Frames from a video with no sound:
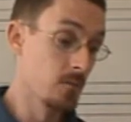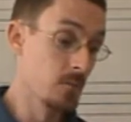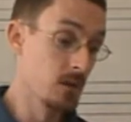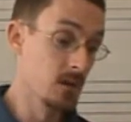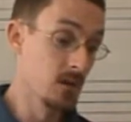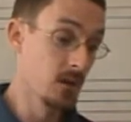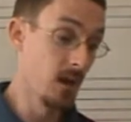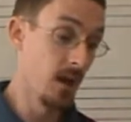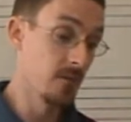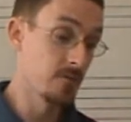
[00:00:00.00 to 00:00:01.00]

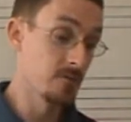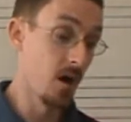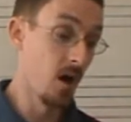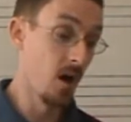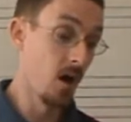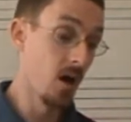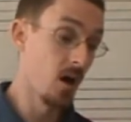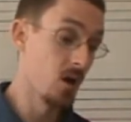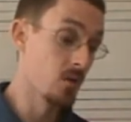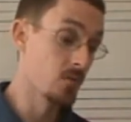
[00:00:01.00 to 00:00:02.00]
mi, fa,
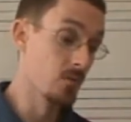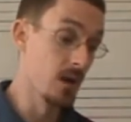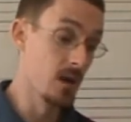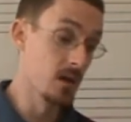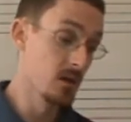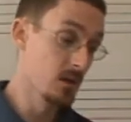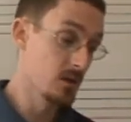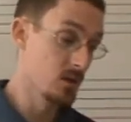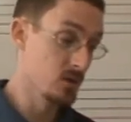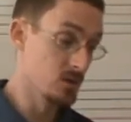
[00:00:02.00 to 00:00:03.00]
re,
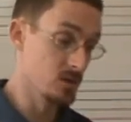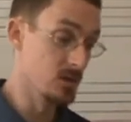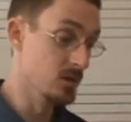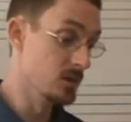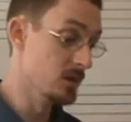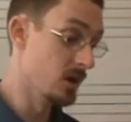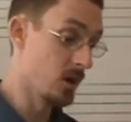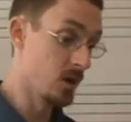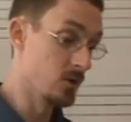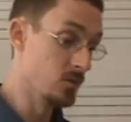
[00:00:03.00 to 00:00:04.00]
ti,
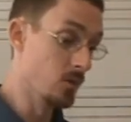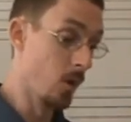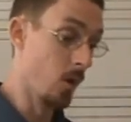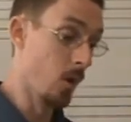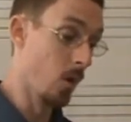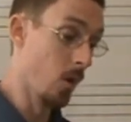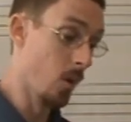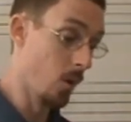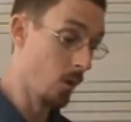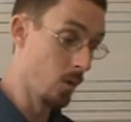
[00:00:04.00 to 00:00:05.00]

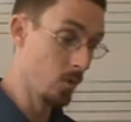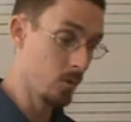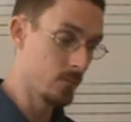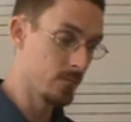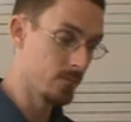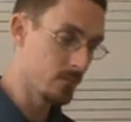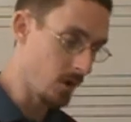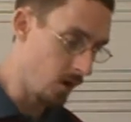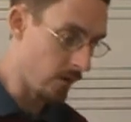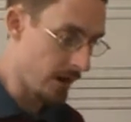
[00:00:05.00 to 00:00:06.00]
do.
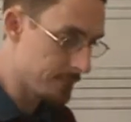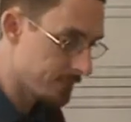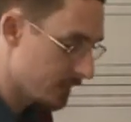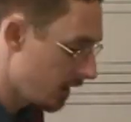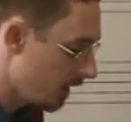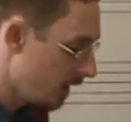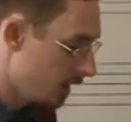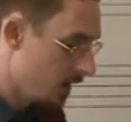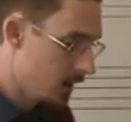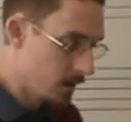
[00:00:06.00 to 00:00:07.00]
All right,
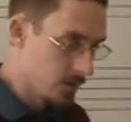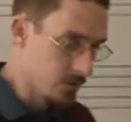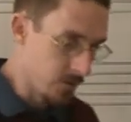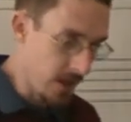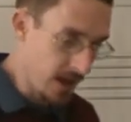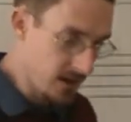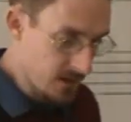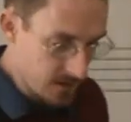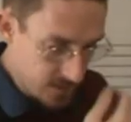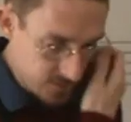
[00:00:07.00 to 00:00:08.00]
so that
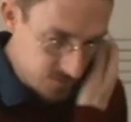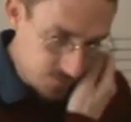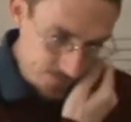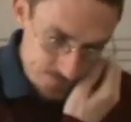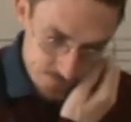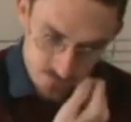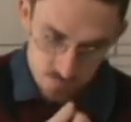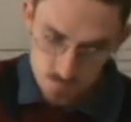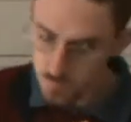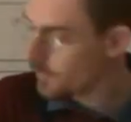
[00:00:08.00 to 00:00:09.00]
is
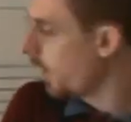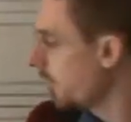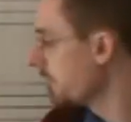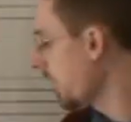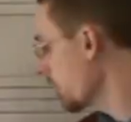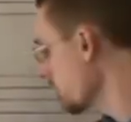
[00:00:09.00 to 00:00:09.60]
often how the